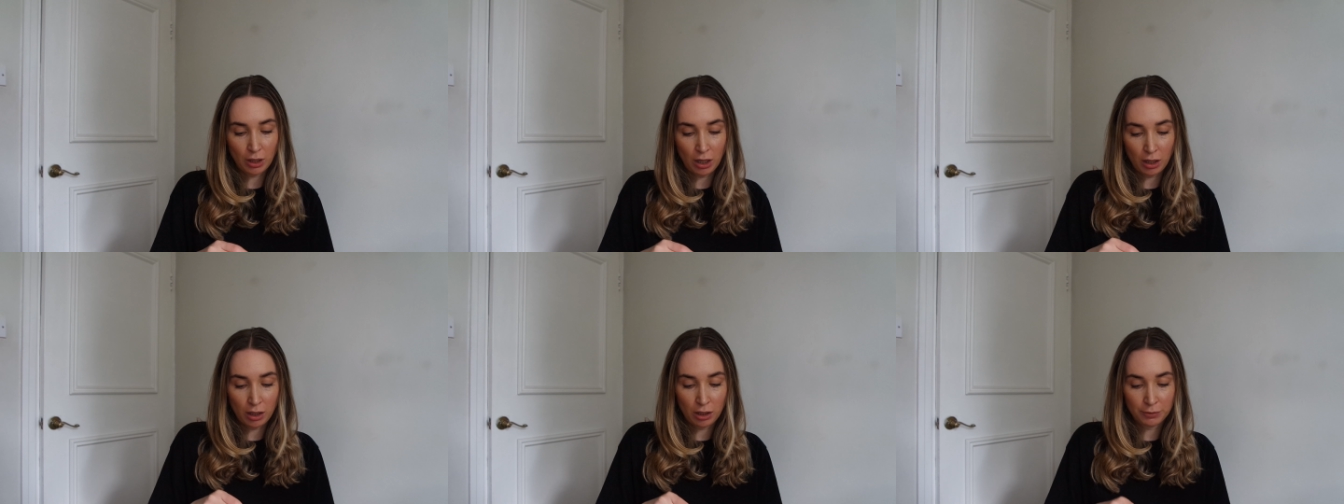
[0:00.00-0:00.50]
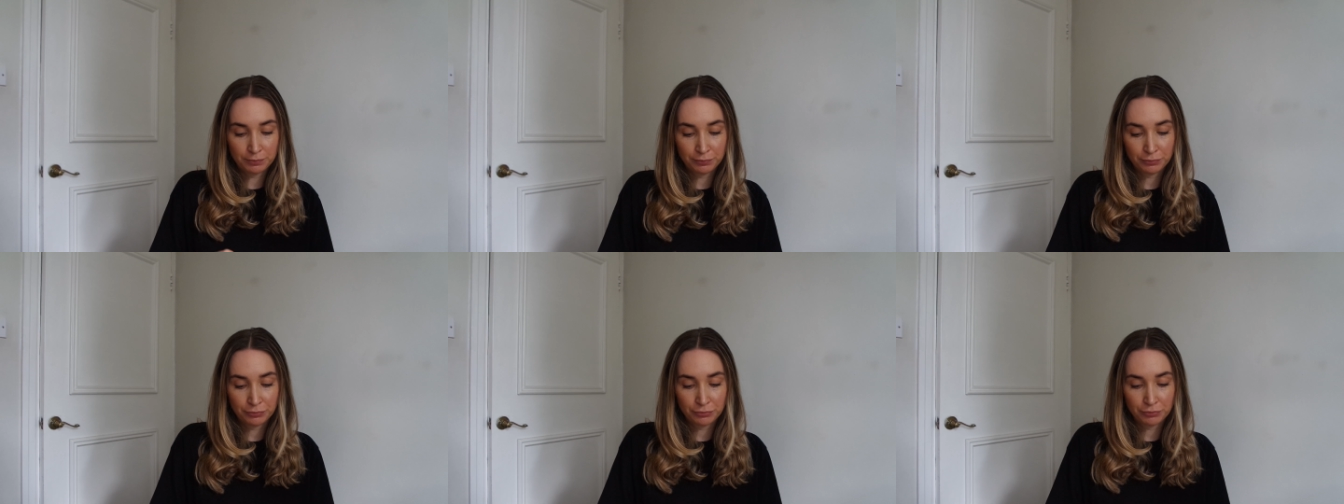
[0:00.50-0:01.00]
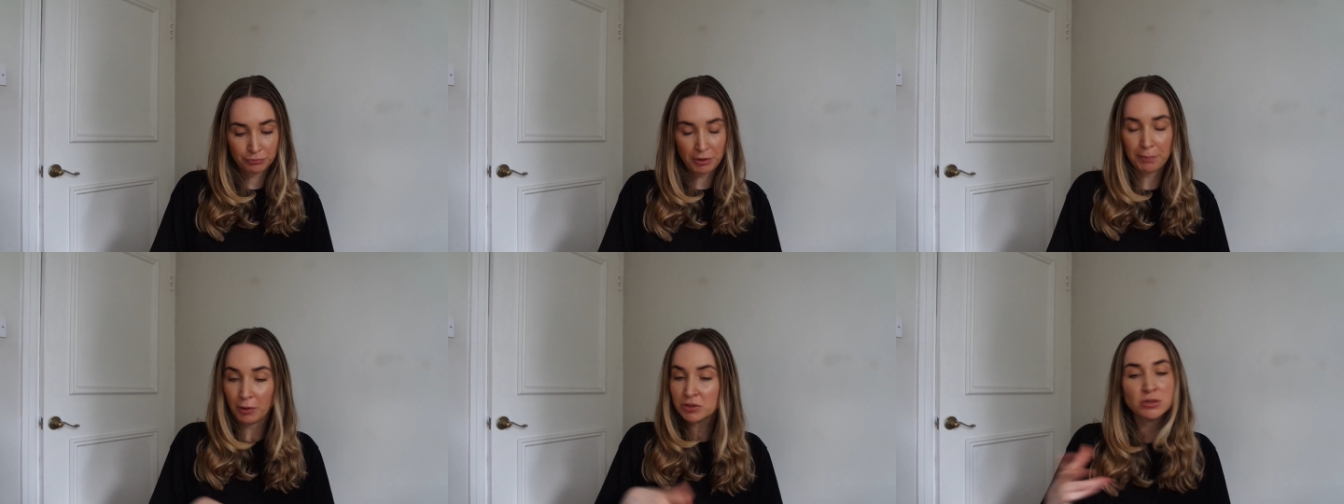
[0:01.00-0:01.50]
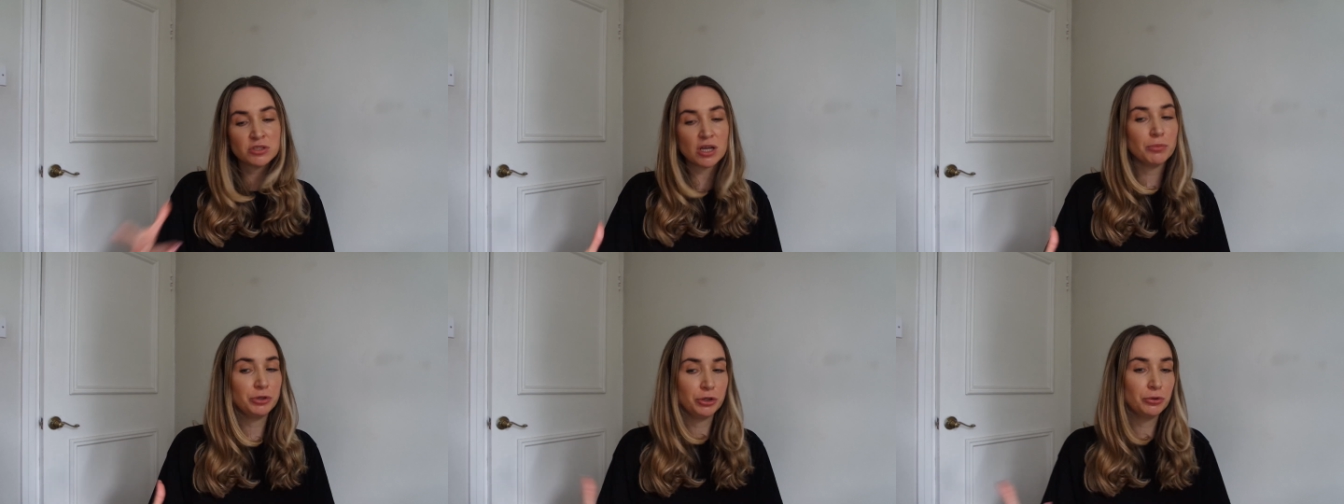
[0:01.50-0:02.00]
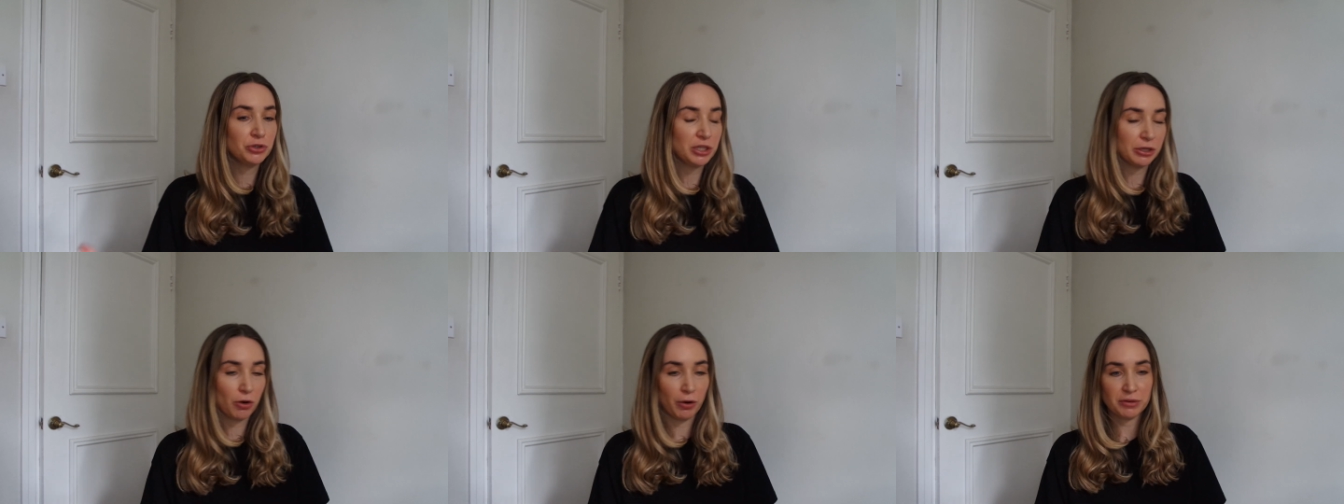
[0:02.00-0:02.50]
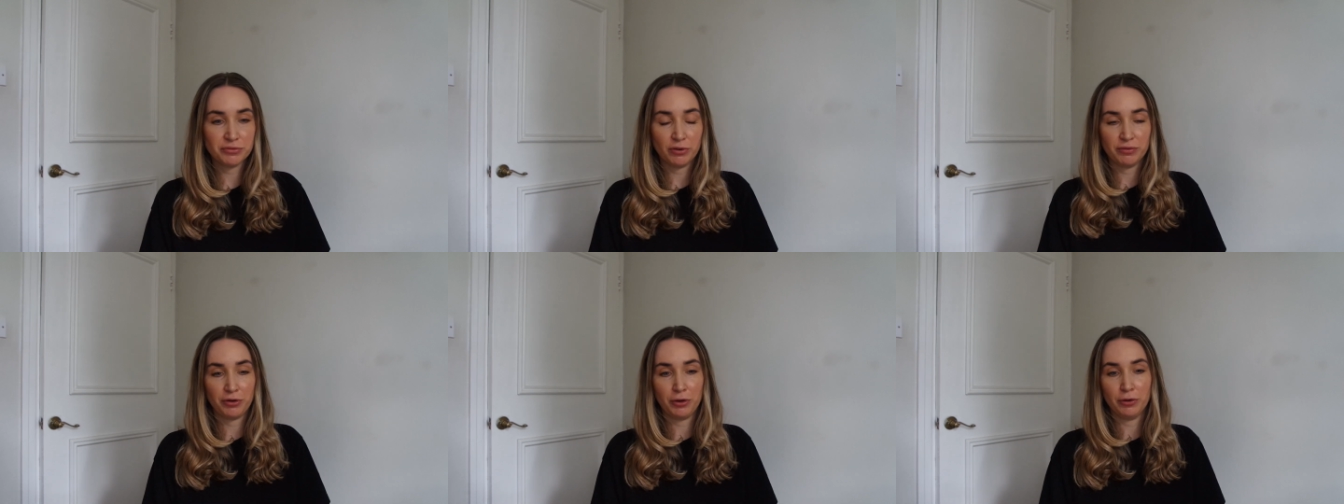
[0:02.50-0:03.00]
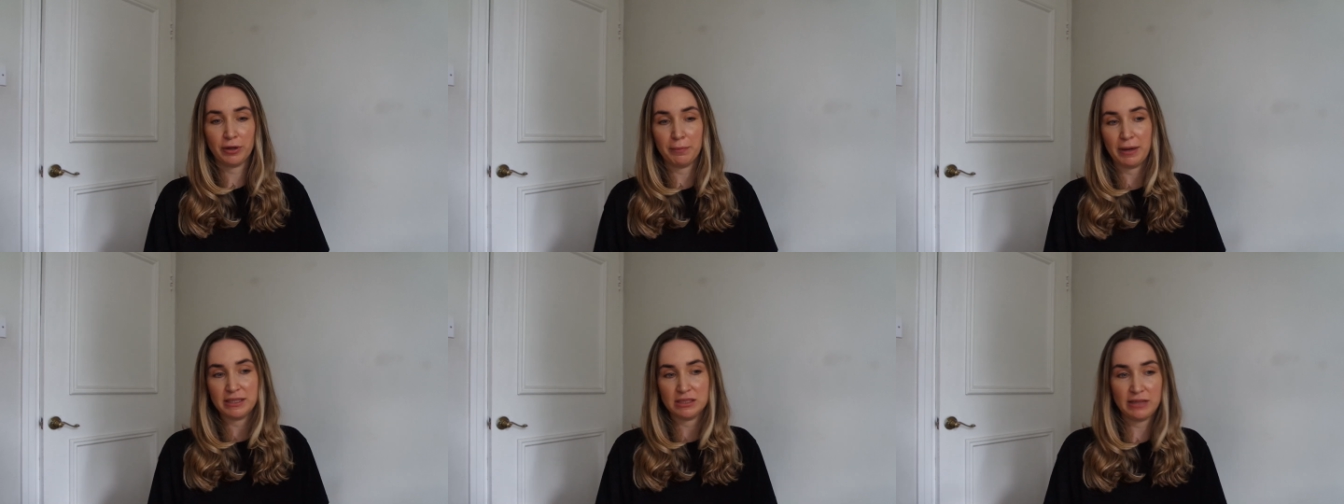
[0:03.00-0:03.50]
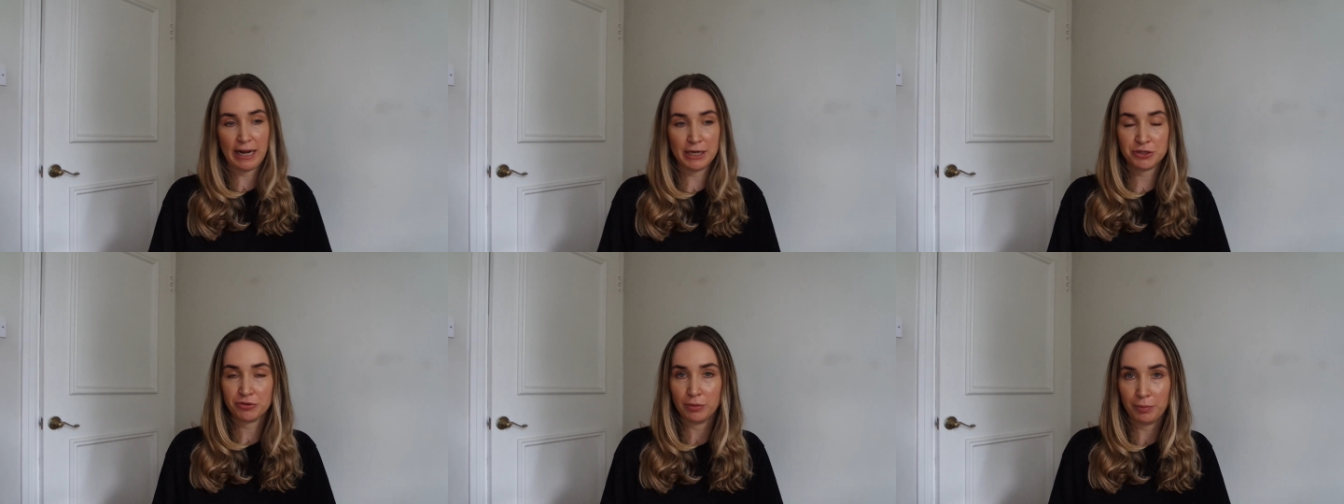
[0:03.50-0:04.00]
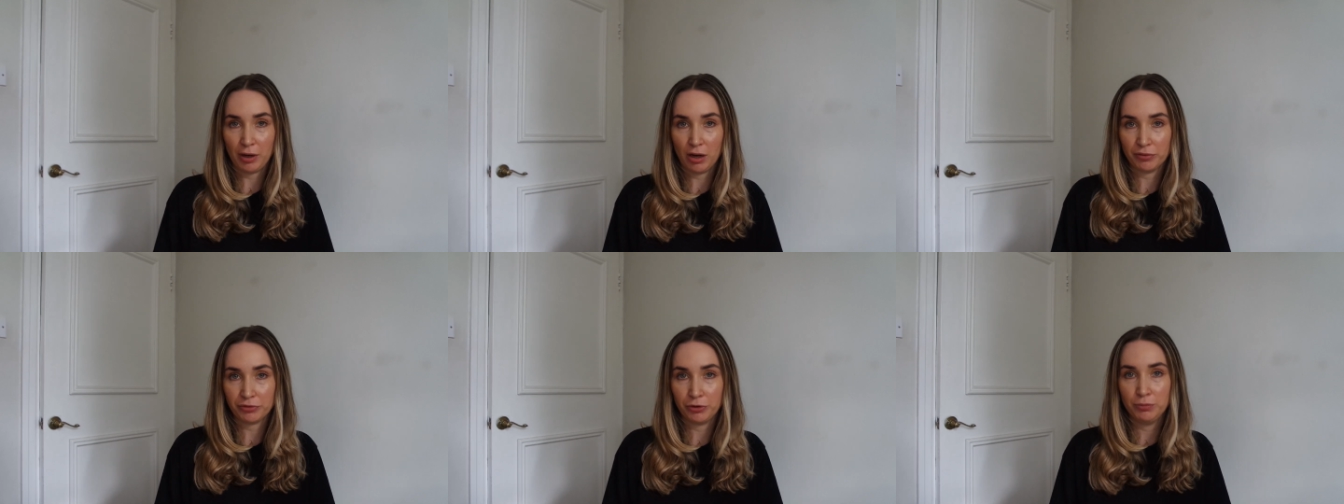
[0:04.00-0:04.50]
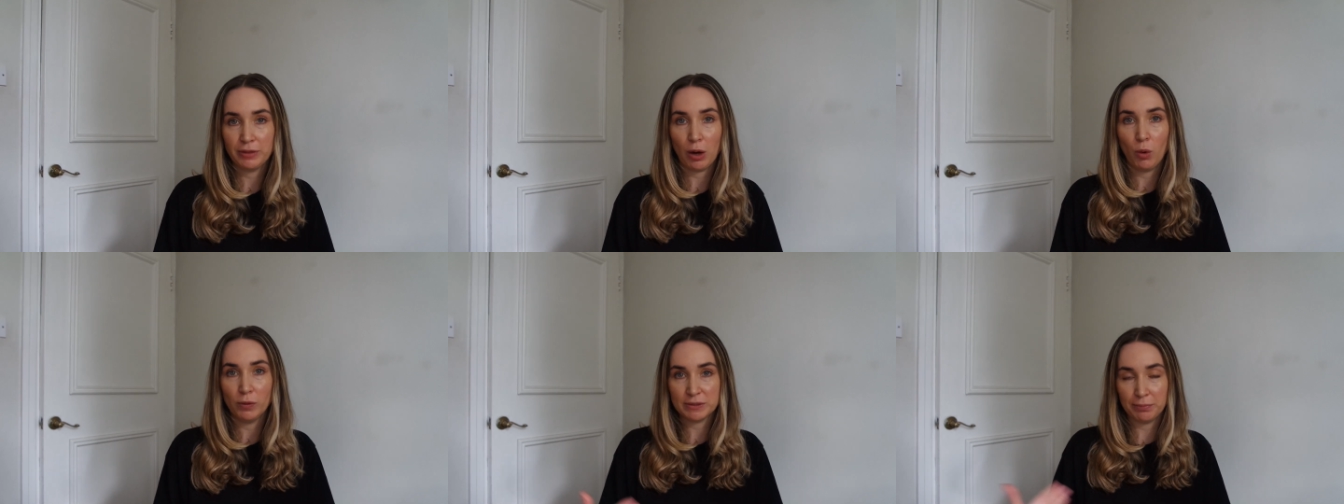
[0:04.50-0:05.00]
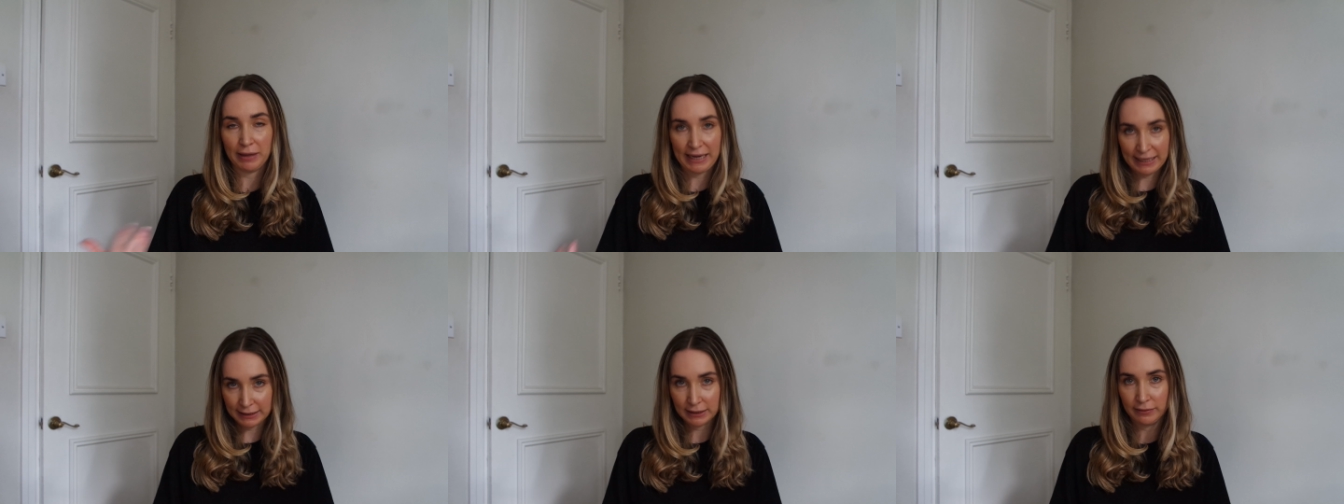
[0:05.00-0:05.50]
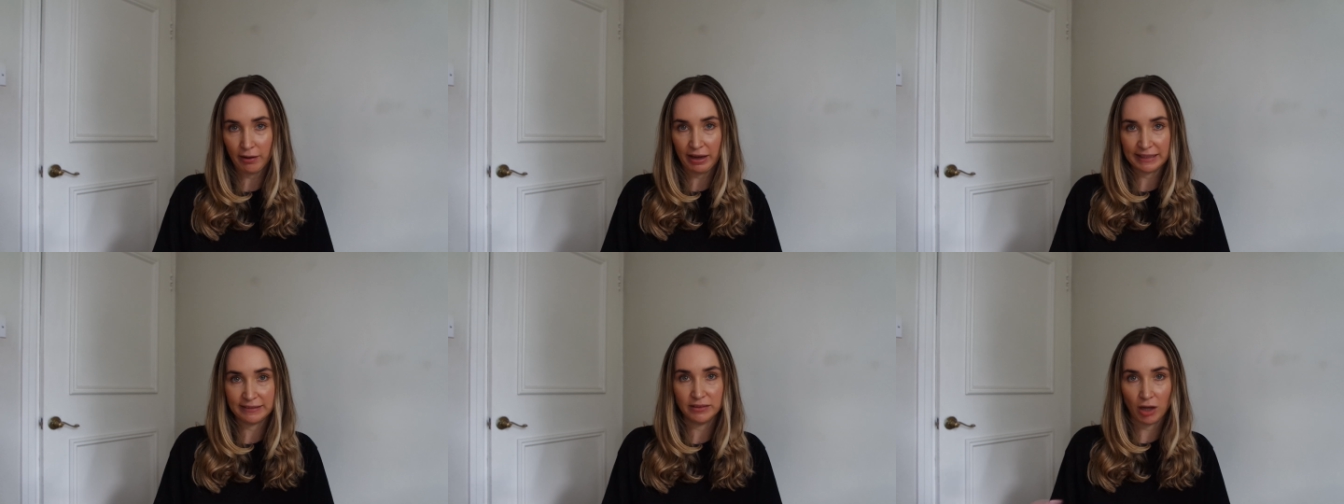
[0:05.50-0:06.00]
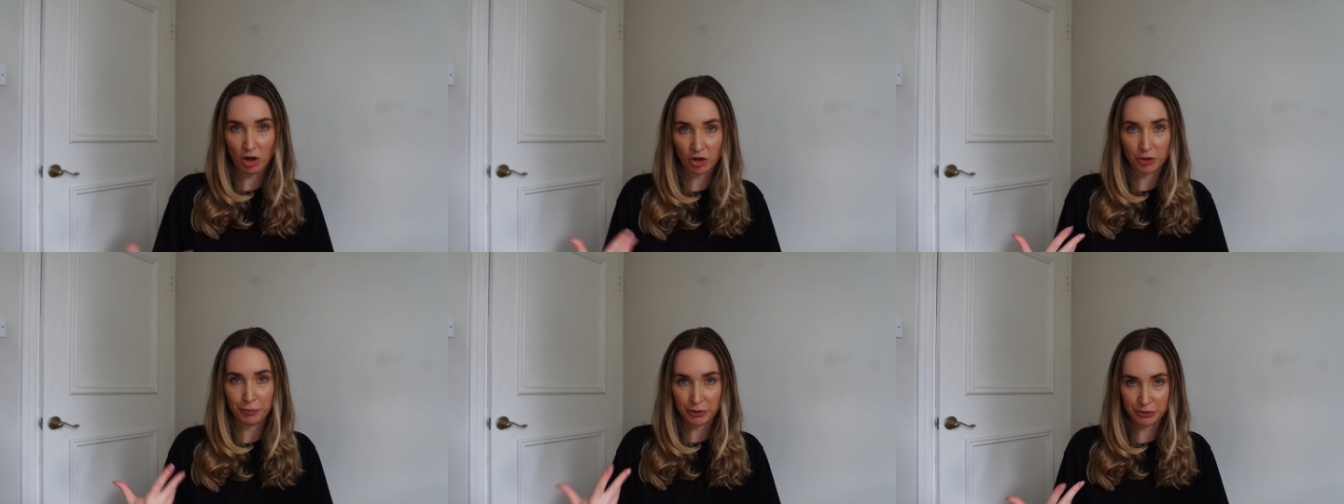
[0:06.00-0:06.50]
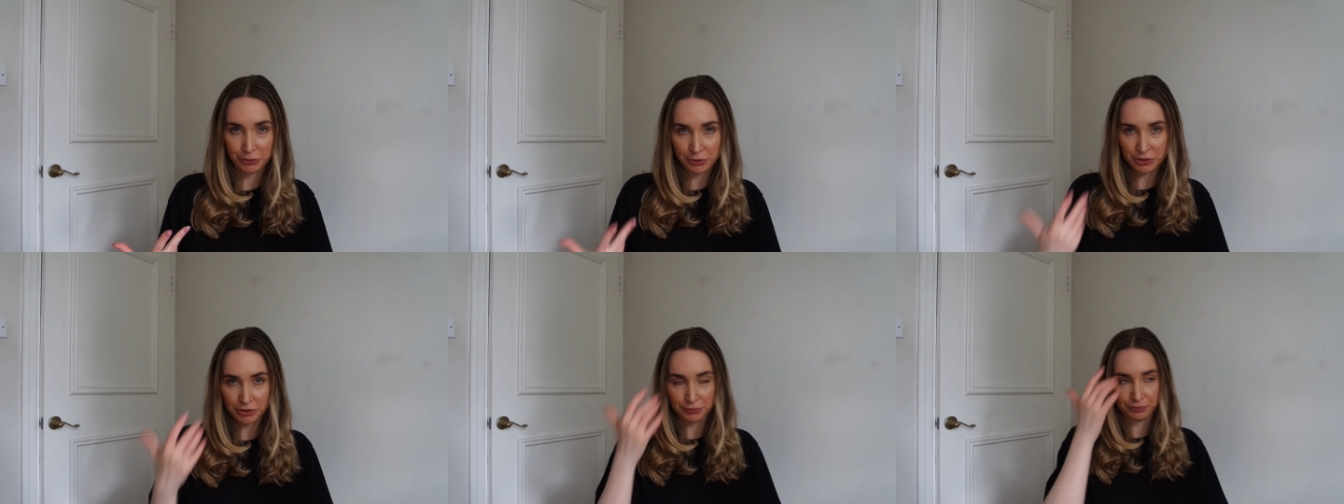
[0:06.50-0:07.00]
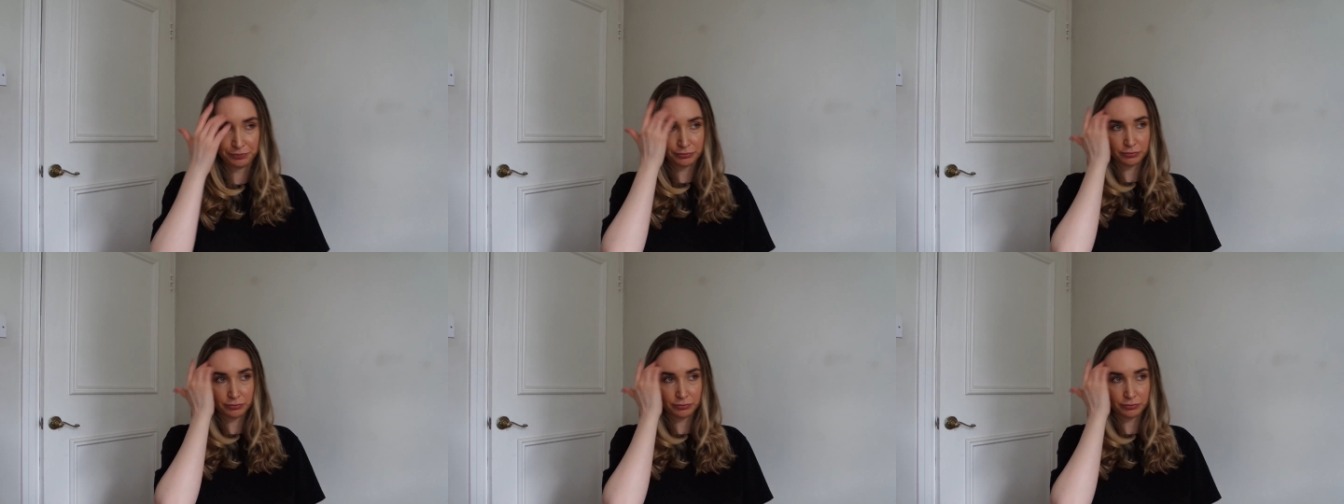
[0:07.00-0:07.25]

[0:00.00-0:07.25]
the bottles I'm usually going for, if you look at my stash from the perfume, they're always black, like darker bottles,